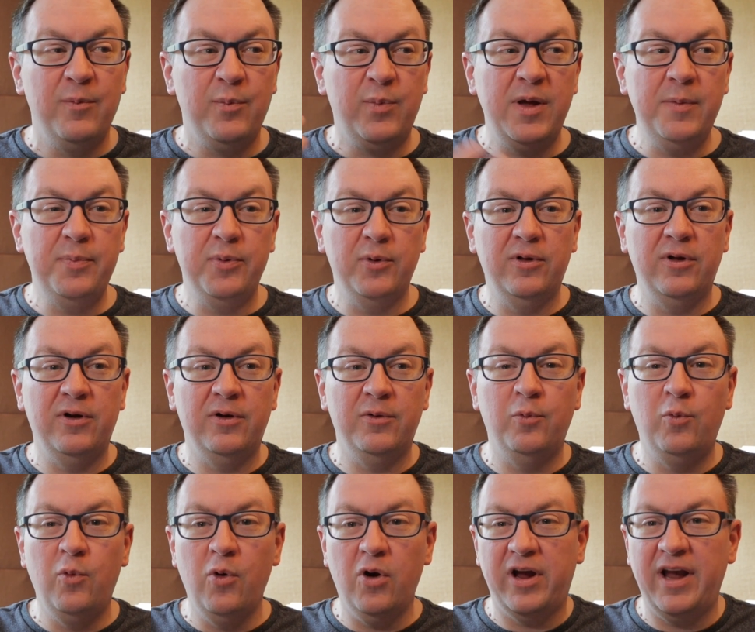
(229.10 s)
people are
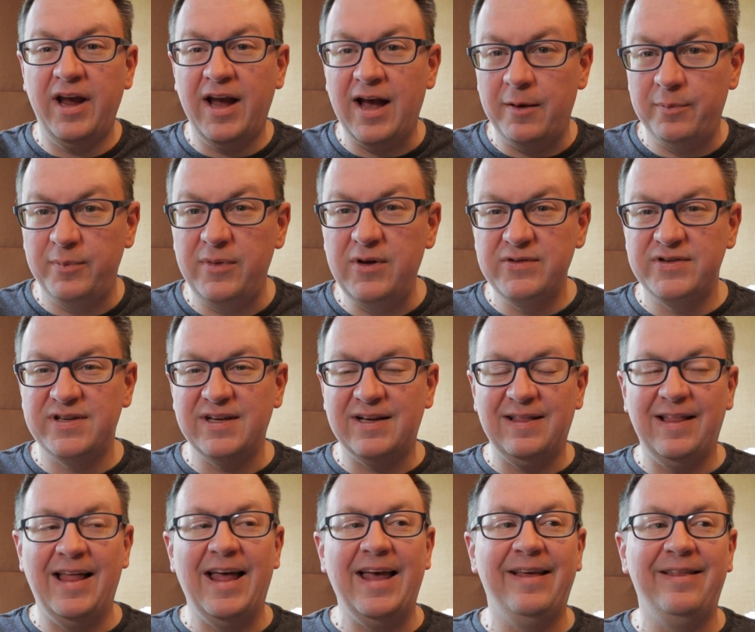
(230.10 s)
working on music
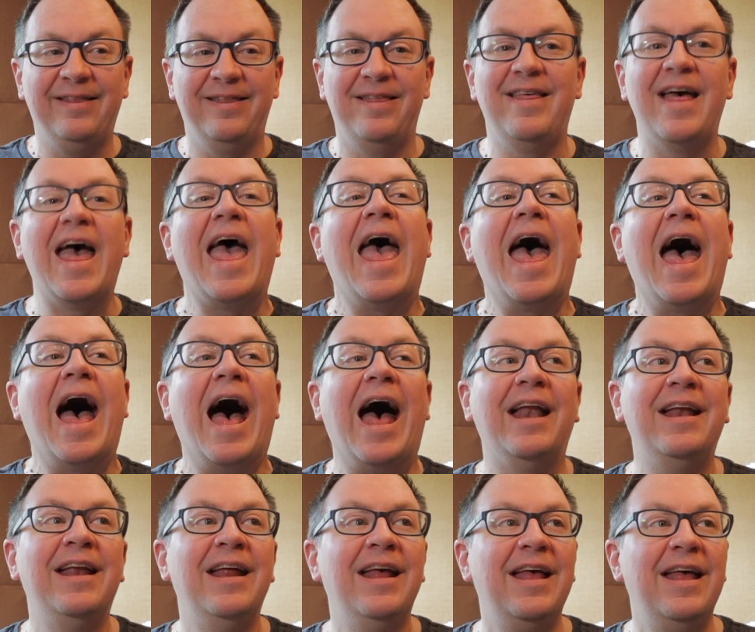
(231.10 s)
like
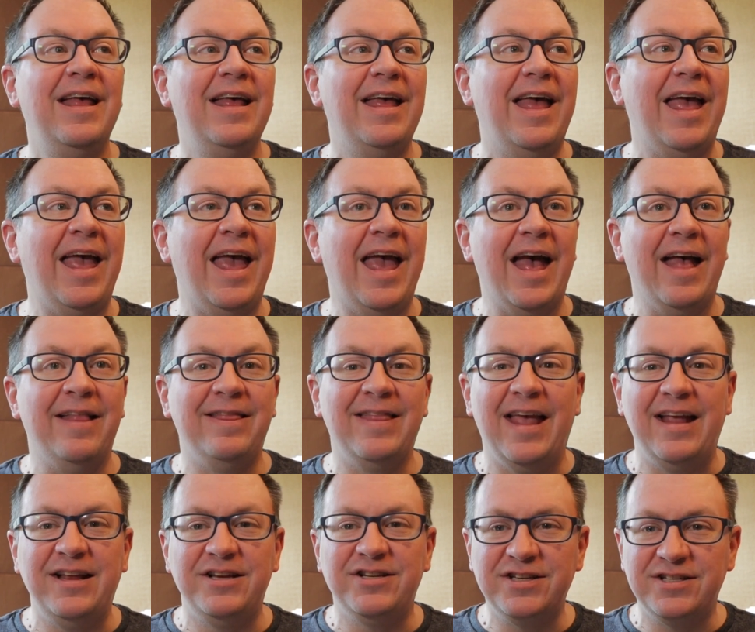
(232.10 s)
that and
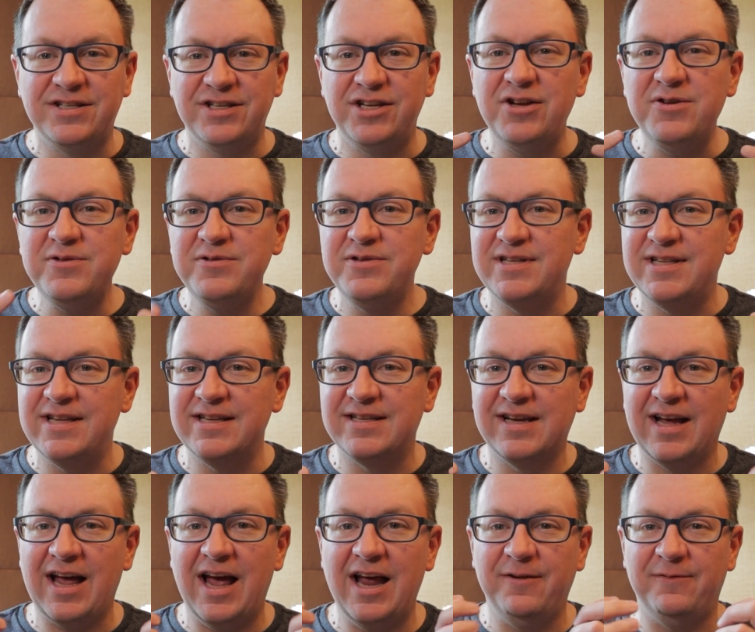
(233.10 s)
they just use this
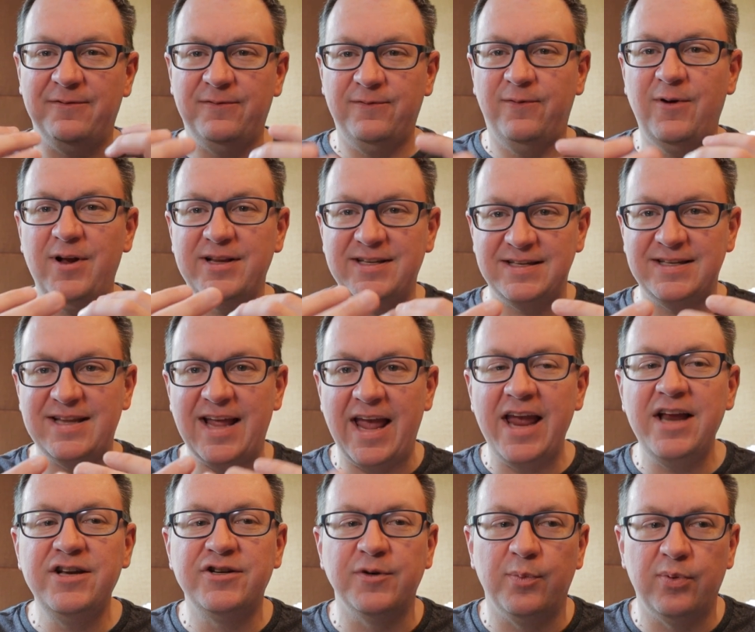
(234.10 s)
kind of front
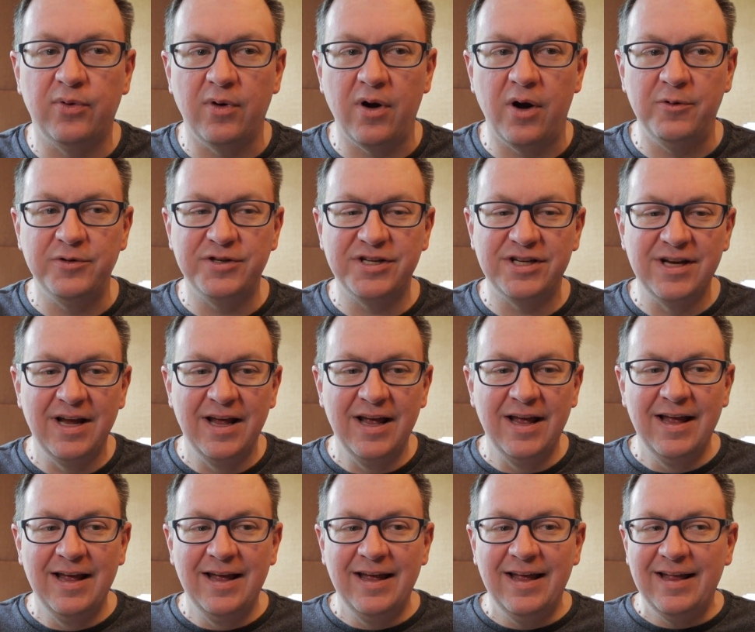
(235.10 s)
stage approach,
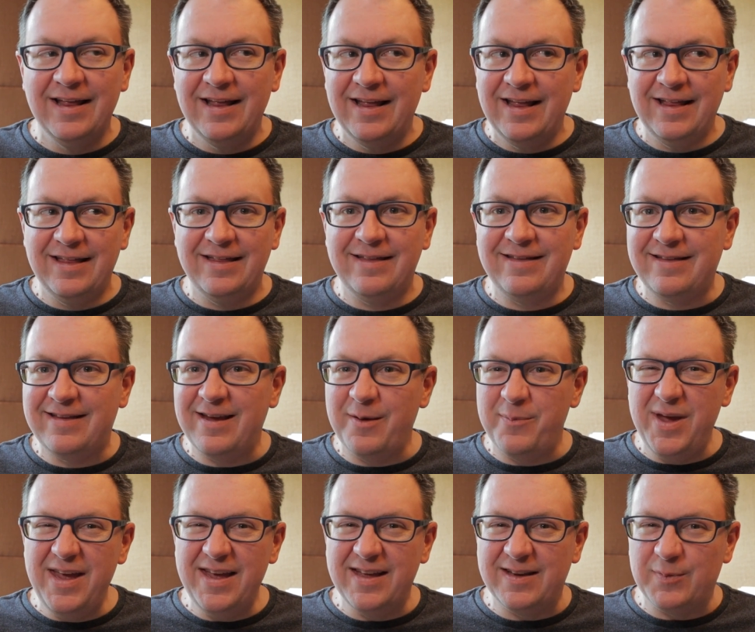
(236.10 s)
to
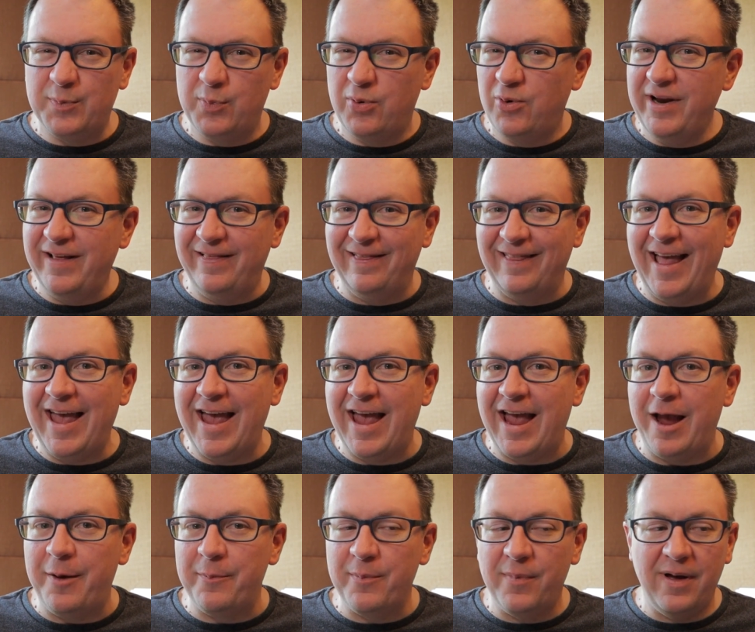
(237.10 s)
me it's pretty
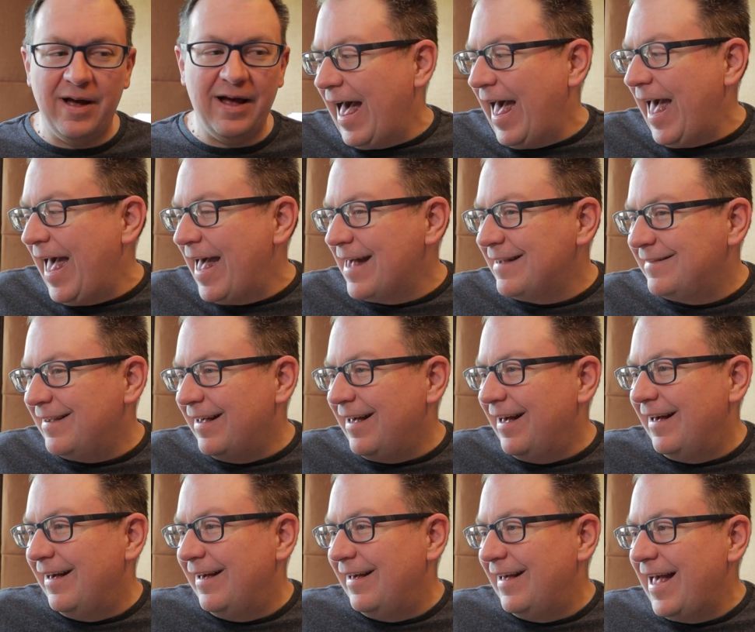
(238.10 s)
lame. As
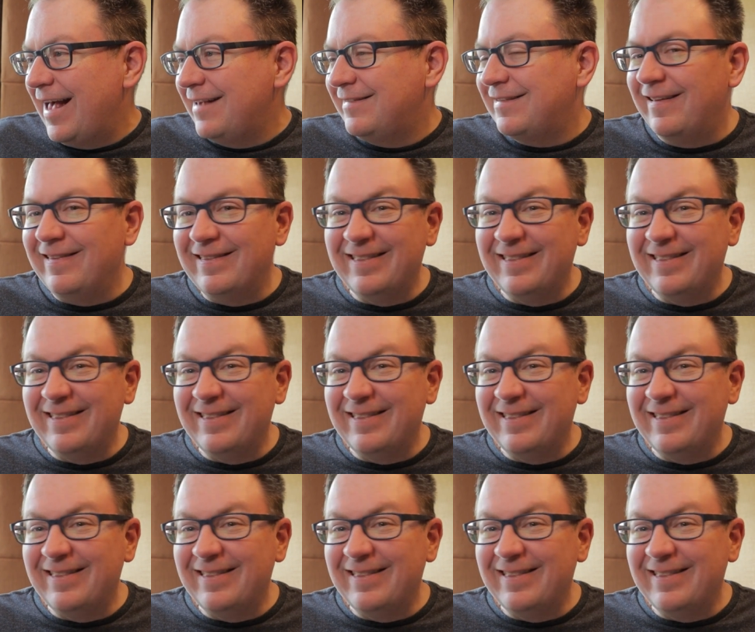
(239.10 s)
a